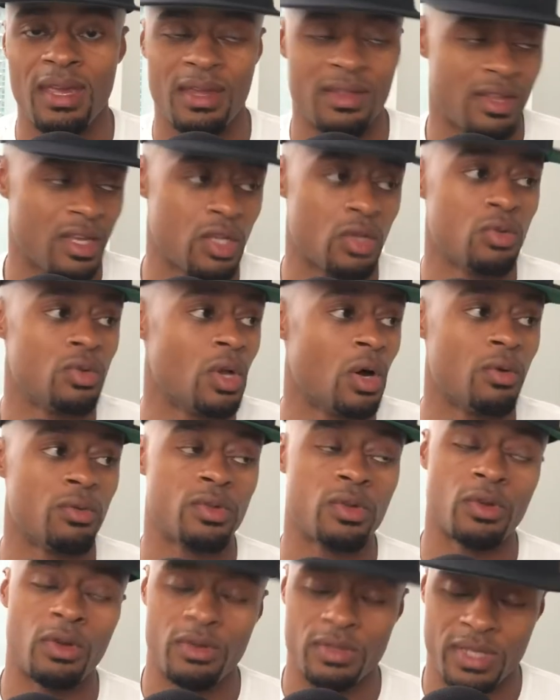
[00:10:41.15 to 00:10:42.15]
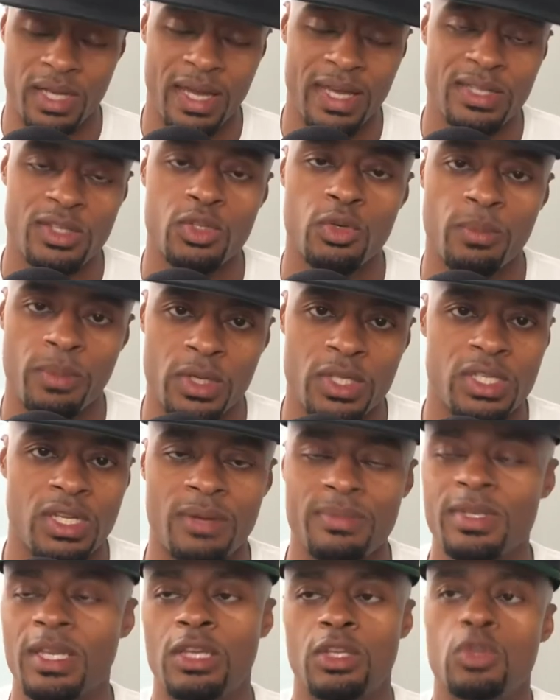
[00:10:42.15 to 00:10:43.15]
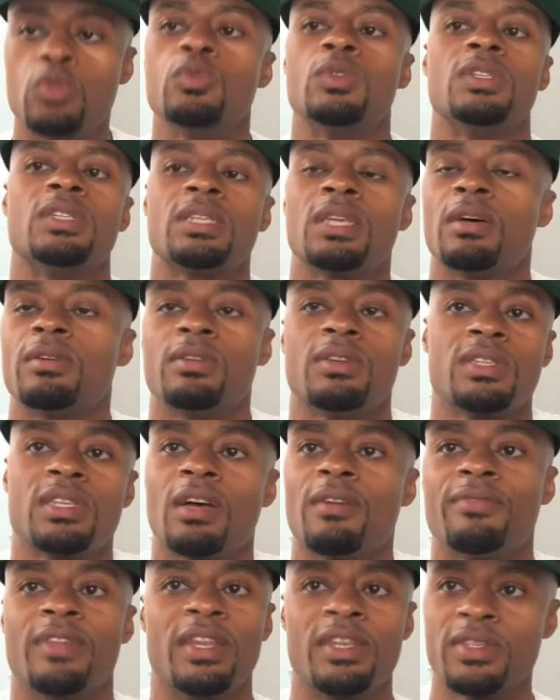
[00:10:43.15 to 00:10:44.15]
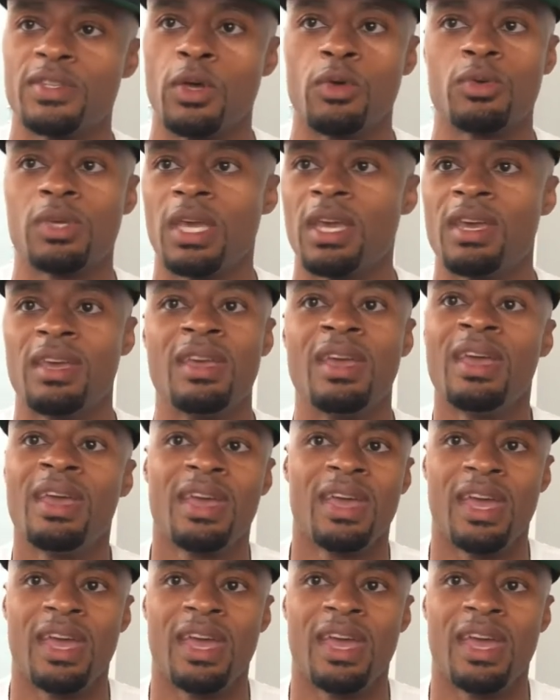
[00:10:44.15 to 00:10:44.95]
and then you don't do those last two push-ups, and you just tell yourself that it's okay,